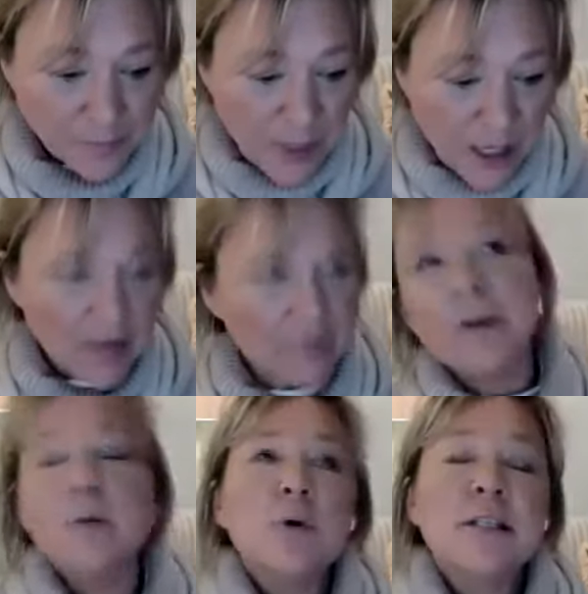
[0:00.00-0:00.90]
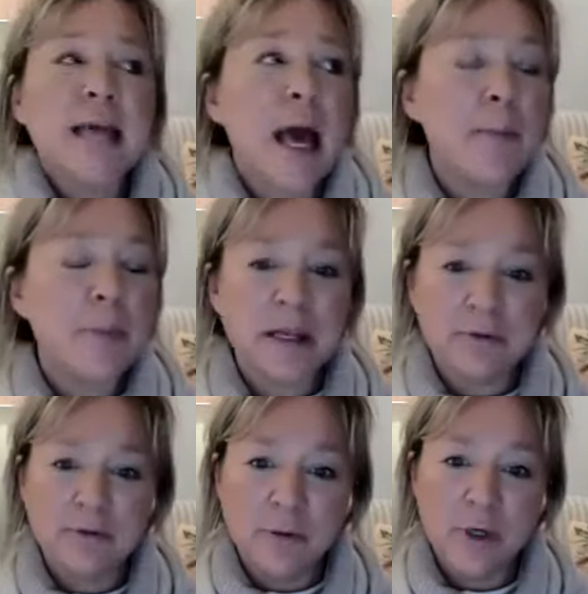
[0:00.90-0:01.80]
And I feel what's happening
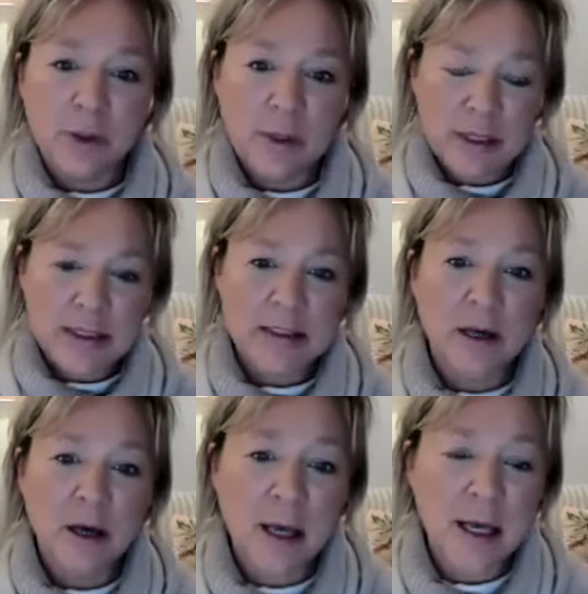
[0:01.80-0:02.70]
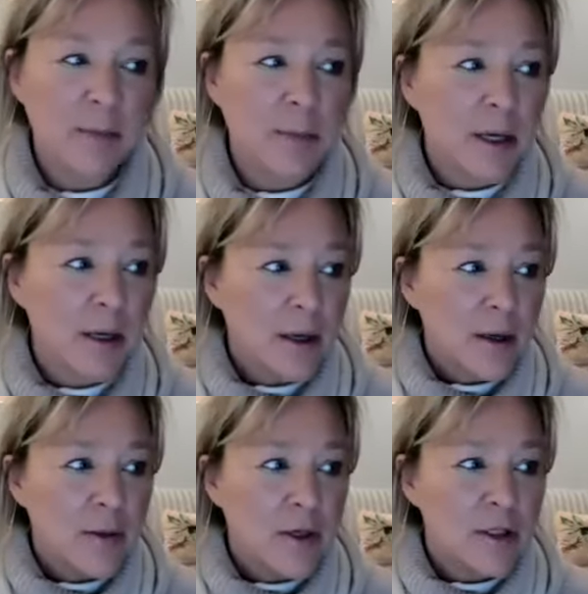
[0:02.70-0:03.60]
for you at this time
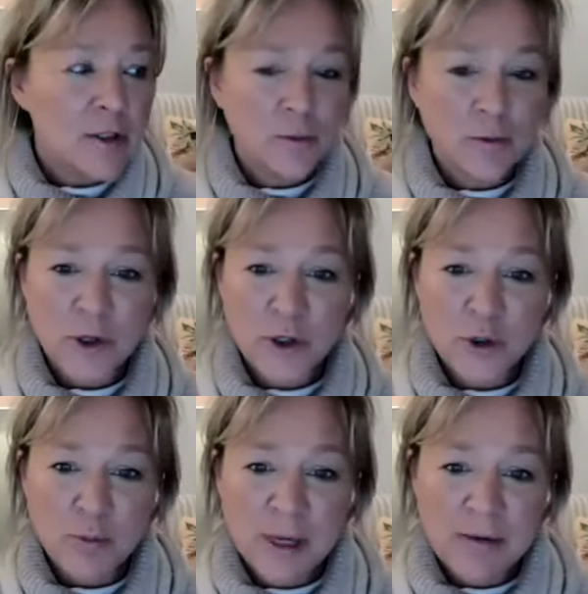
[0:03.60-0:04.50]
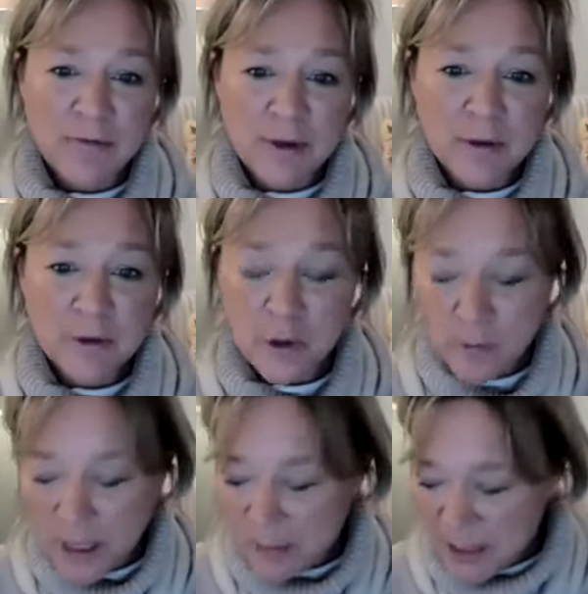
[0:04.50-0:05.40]
that although you may feel you
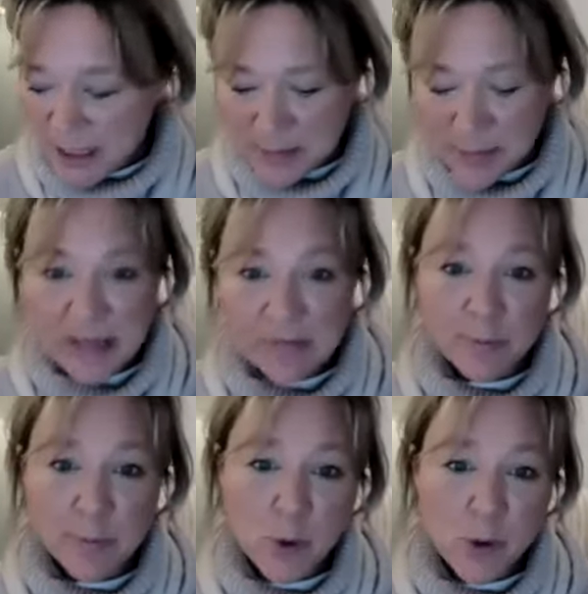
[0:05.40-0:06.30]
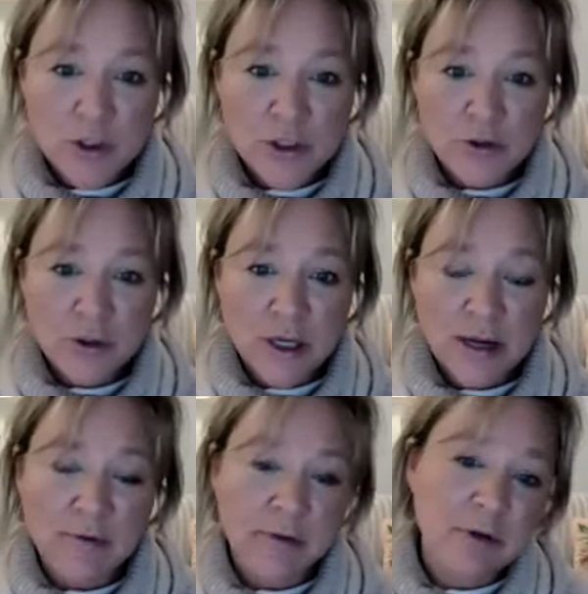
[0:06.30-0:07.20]
might be at a bit of a pause in your
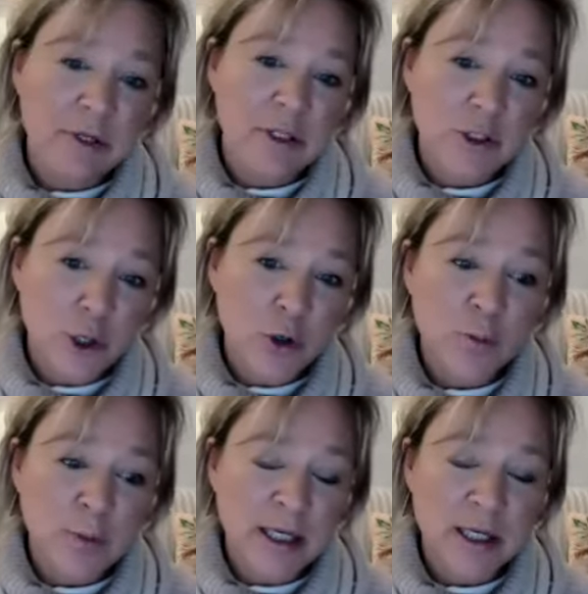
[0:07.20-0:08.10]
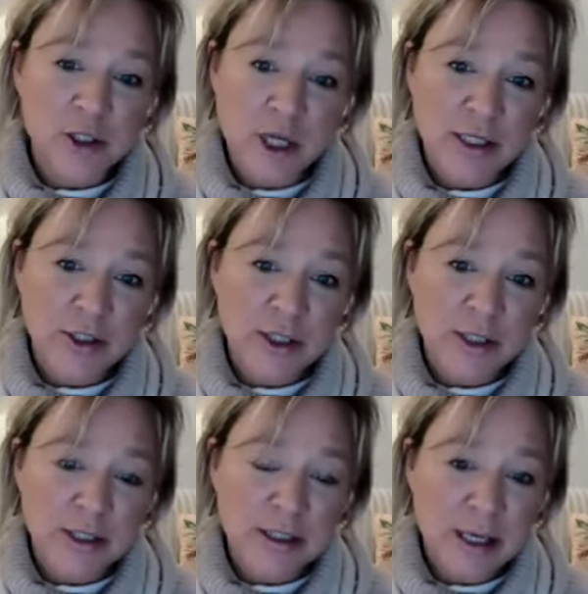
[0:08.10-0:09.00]
life, there are so many
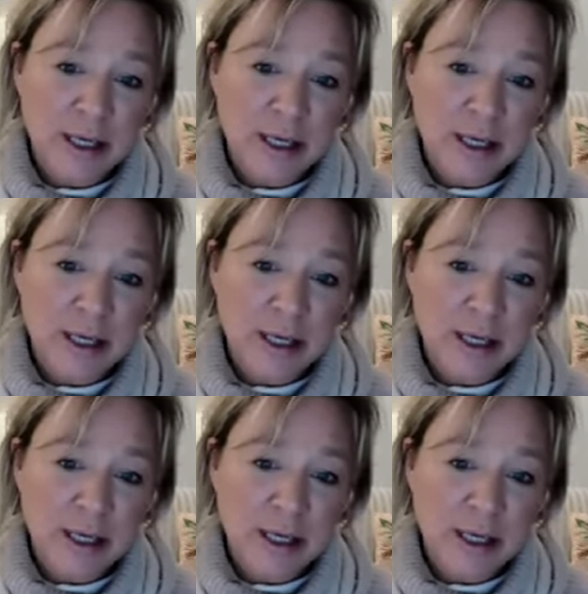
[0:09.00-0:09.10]
changes